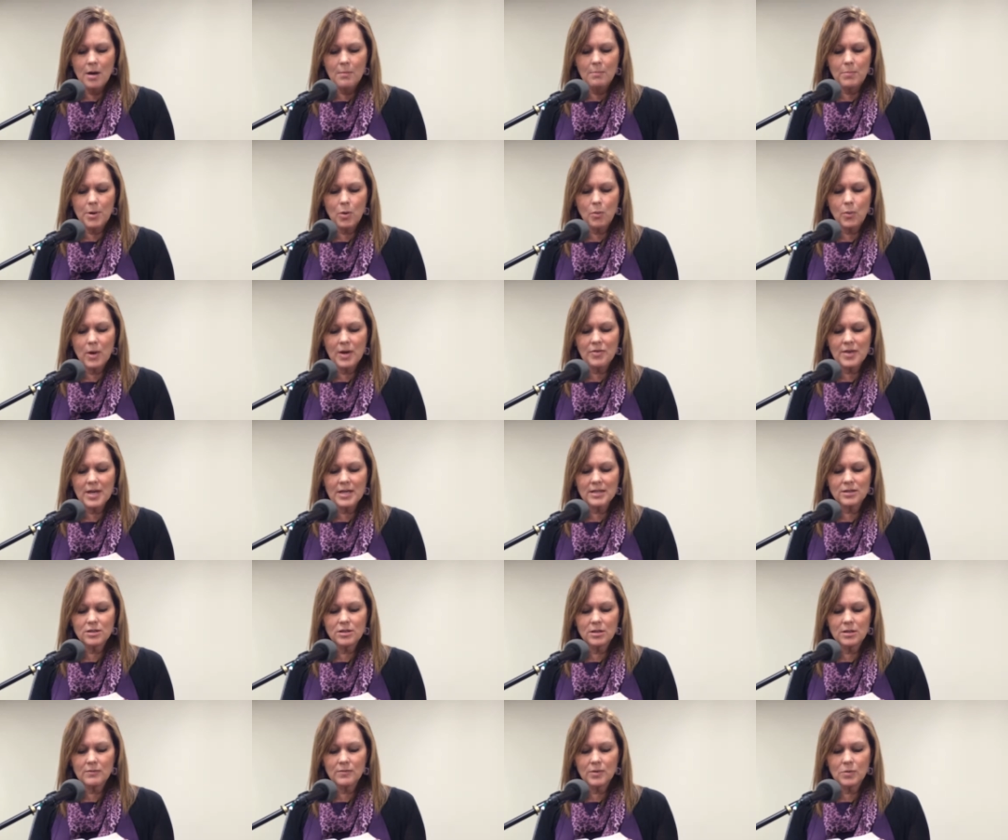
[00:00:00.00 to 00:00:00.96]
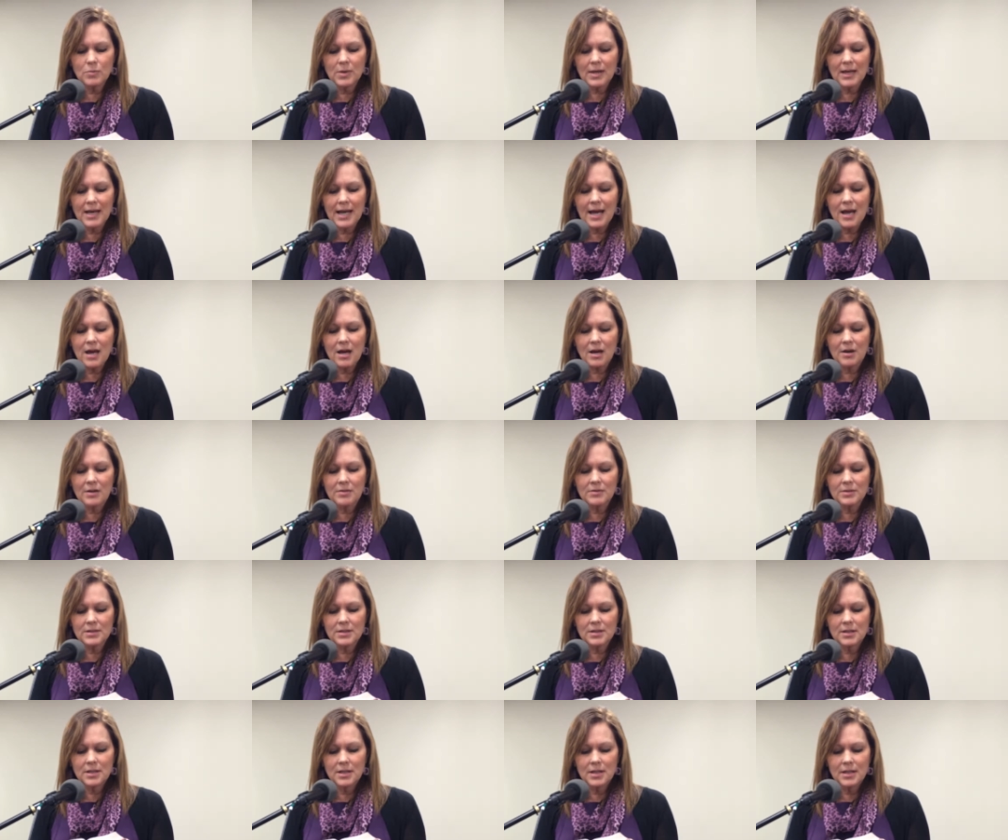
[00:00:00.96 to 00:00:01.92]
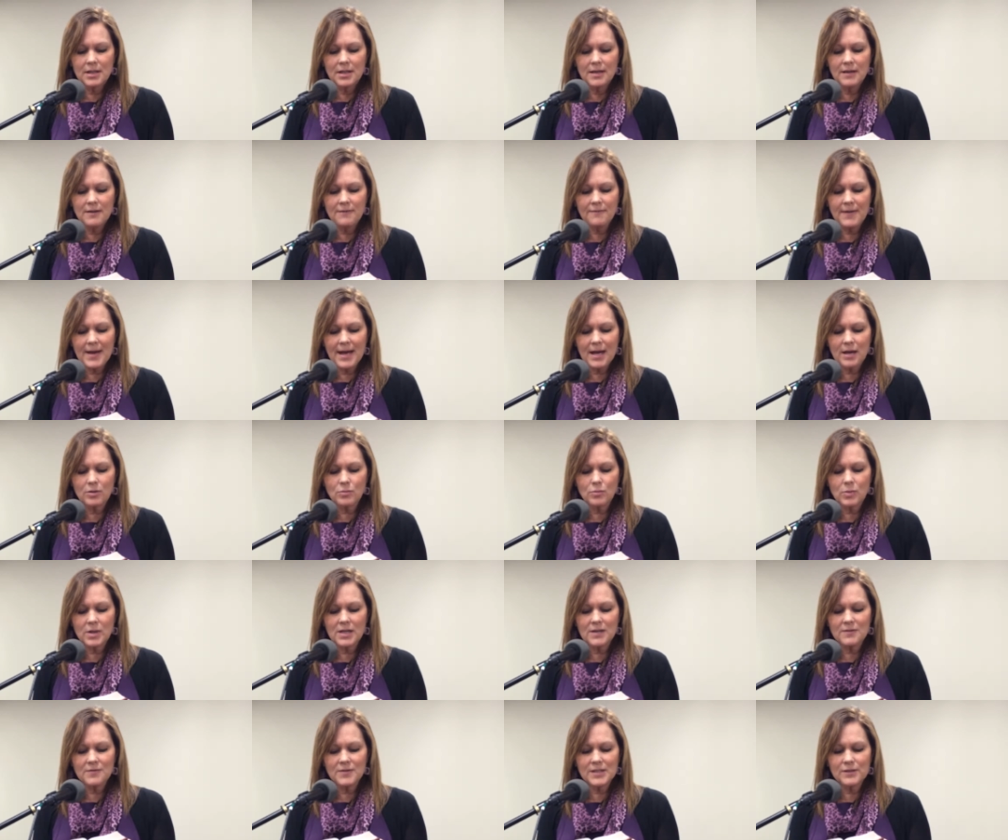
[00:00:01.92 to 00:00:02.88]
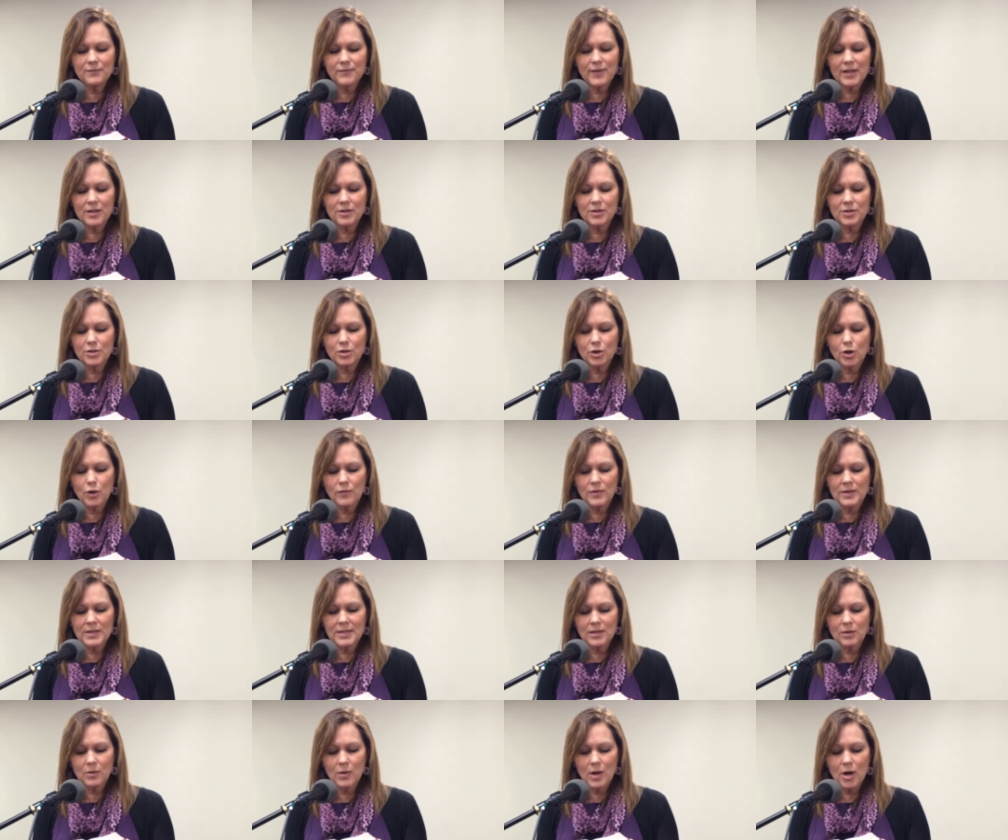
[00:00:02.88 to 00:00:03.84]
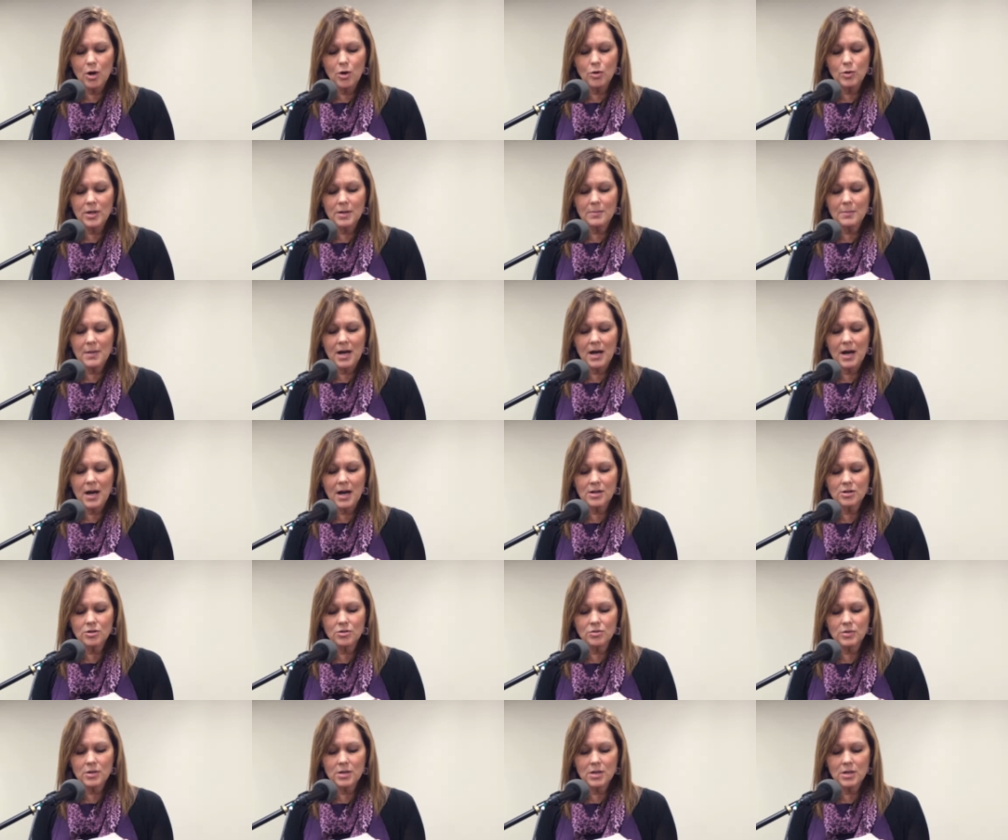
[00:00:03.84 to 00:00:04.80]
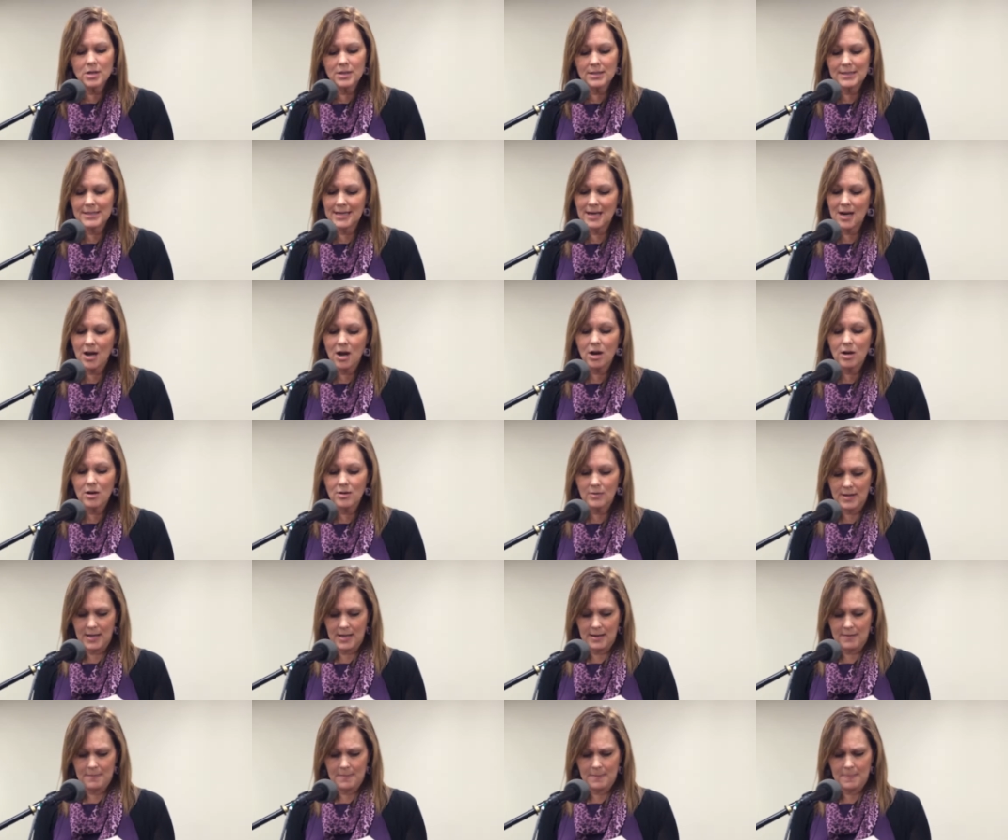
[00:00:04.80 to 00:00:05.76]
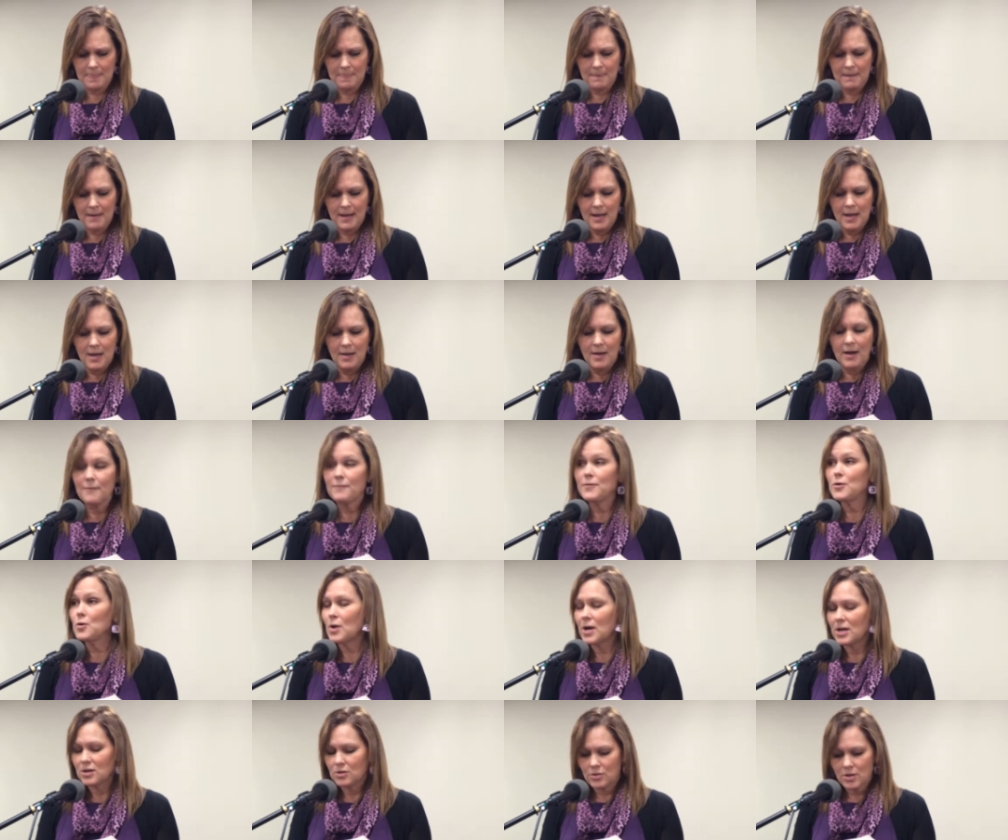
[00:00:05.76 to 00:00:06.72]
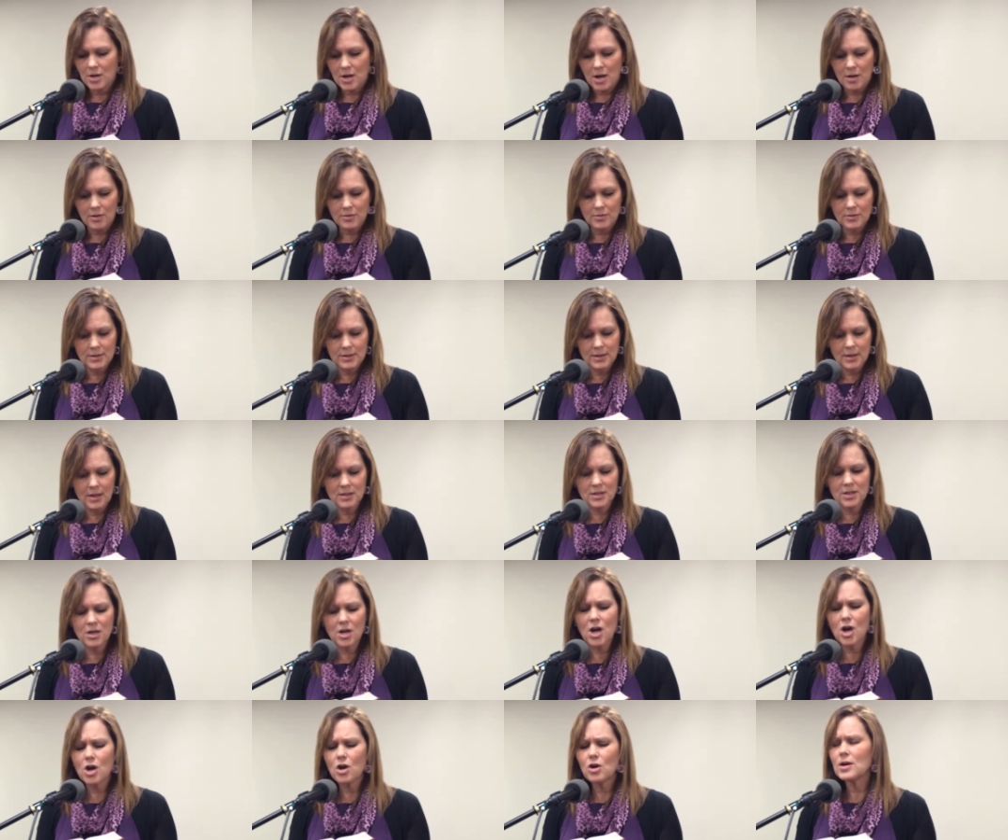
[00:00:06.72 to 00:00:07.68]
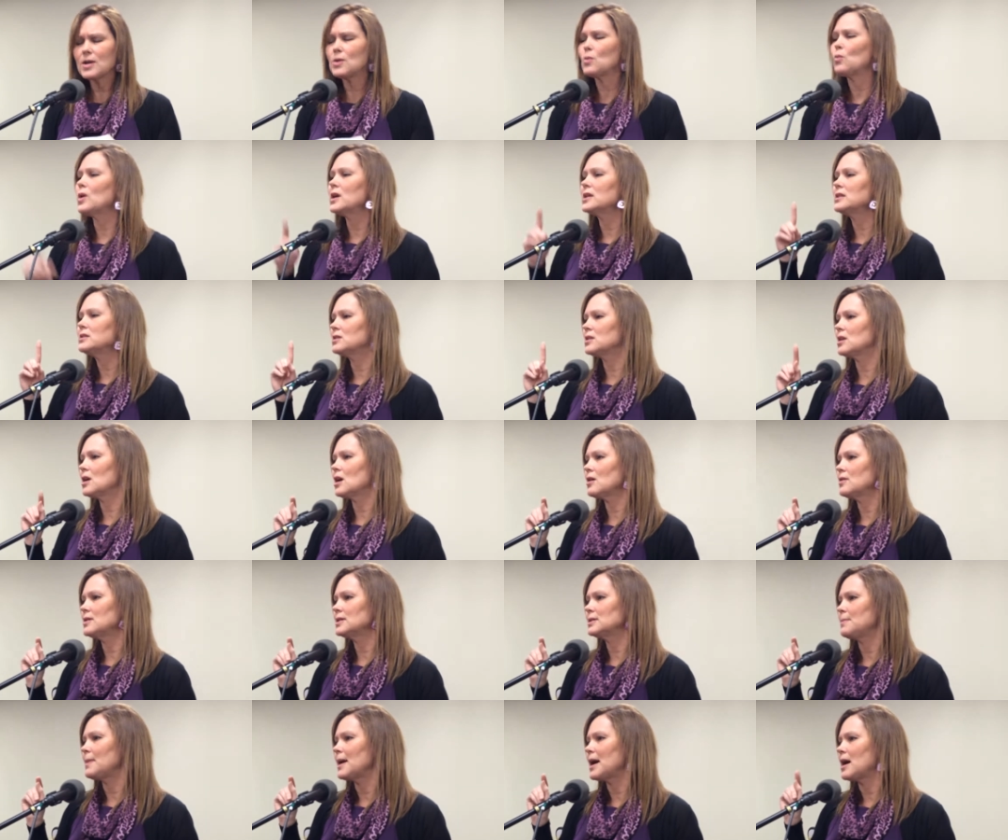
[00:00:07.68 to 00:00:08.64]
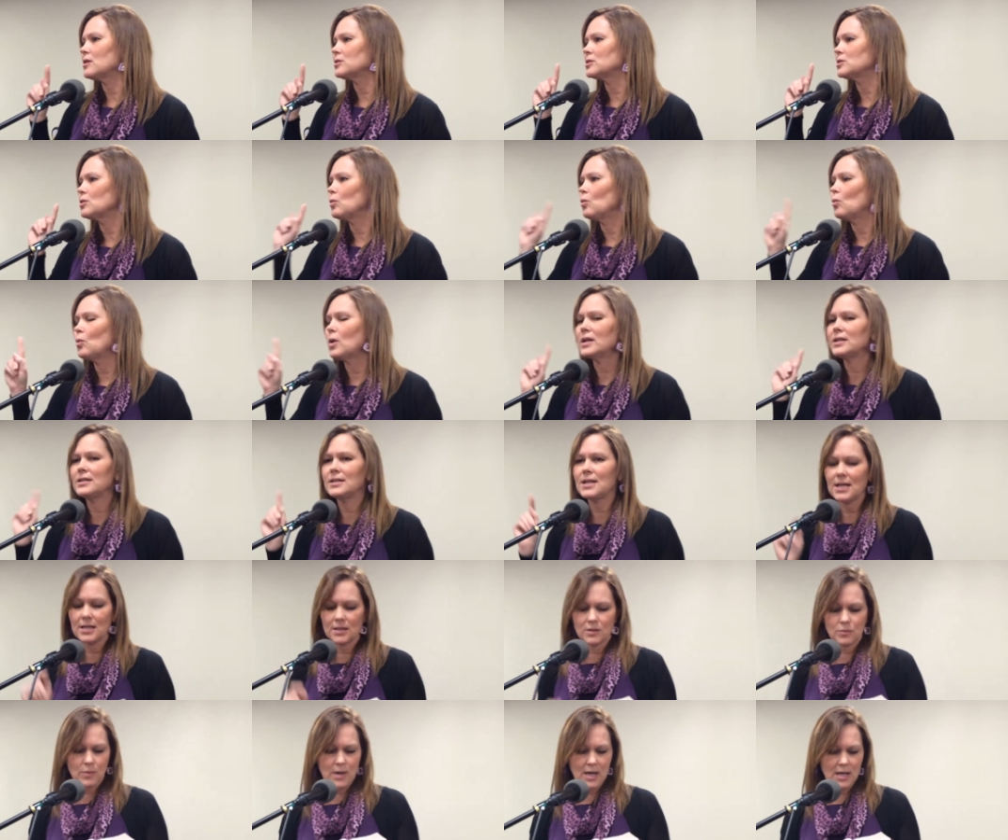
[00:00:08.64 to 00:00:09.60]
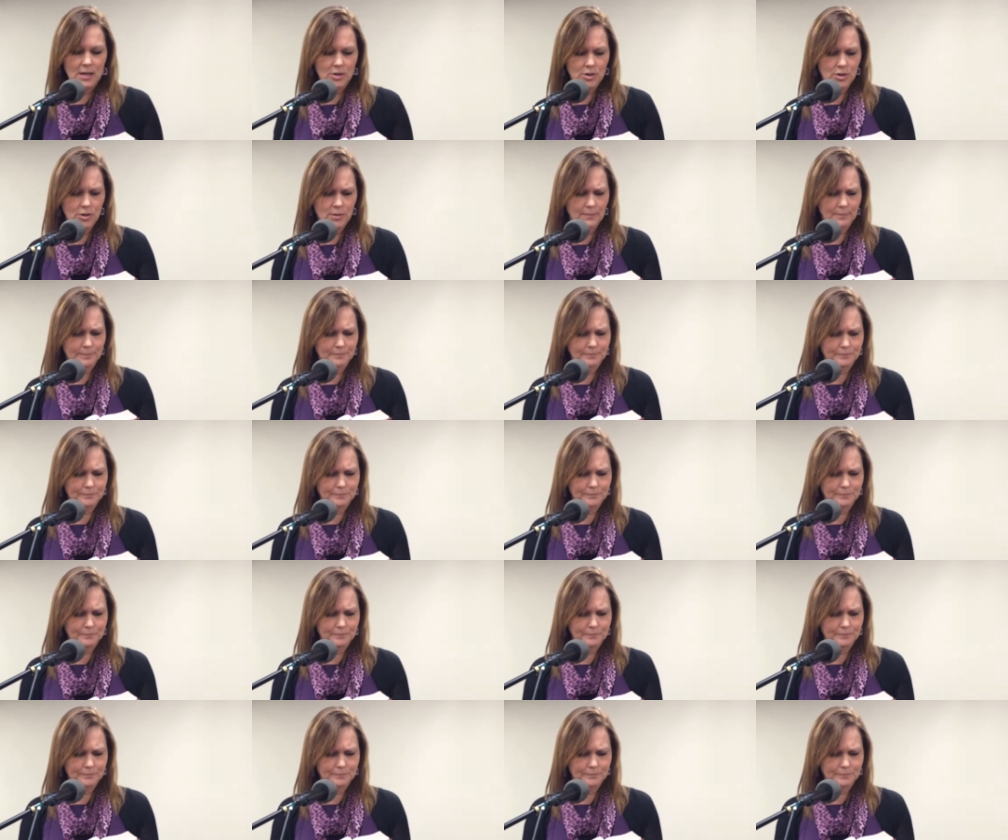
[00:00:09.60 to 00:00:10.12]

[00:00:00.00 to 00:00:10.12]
But when that servant went out, he found one of his fellow servants who owed him a hundred denarii, a few hundred dollars. A denarii, one denarii is about one day's wage.